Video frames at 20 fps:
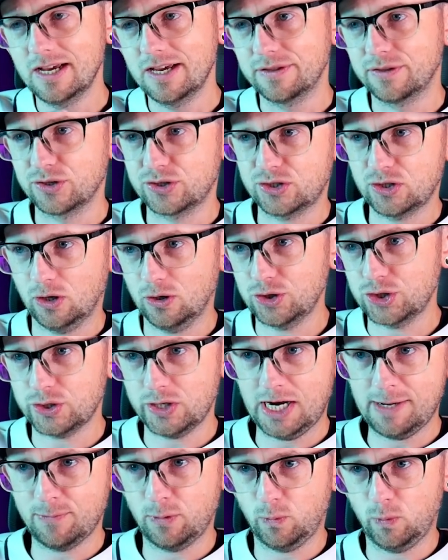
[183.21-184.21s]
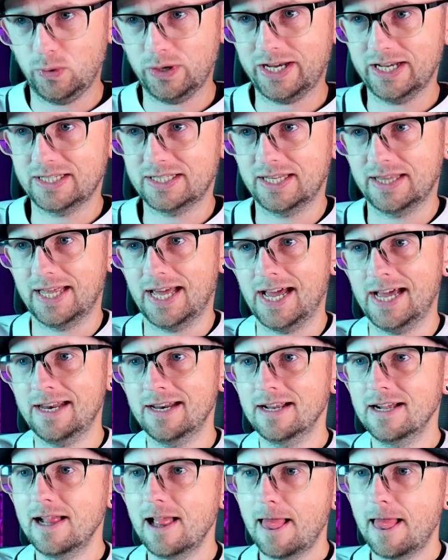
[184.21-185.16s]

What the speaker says: the start straight, but we'll get to that.